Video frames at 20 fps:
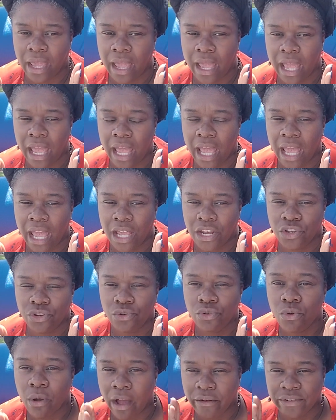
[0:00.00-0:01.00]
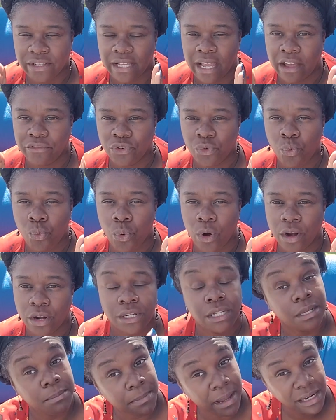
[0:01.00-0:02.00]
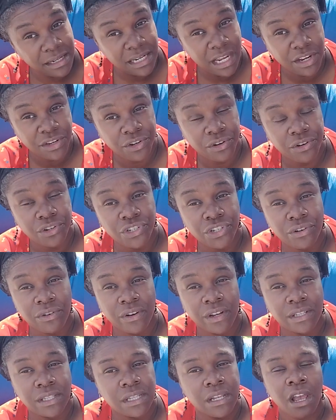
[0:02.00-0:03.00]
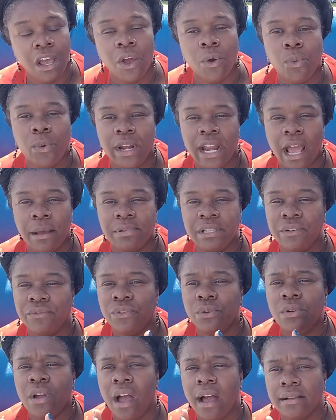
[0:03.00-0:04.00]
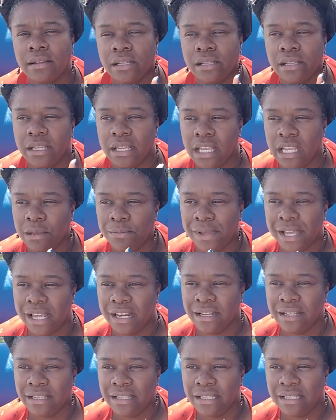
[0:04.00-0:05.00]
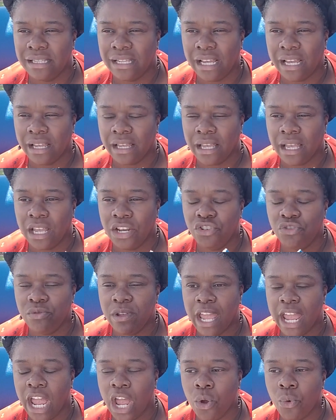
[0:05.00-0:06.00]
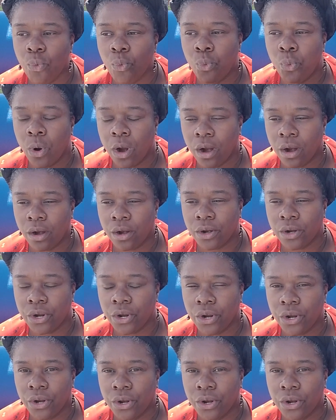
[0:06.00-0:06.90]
And you obviously have to work to maintain your insurance. What happens if you constantly keep getting sick and you can't work?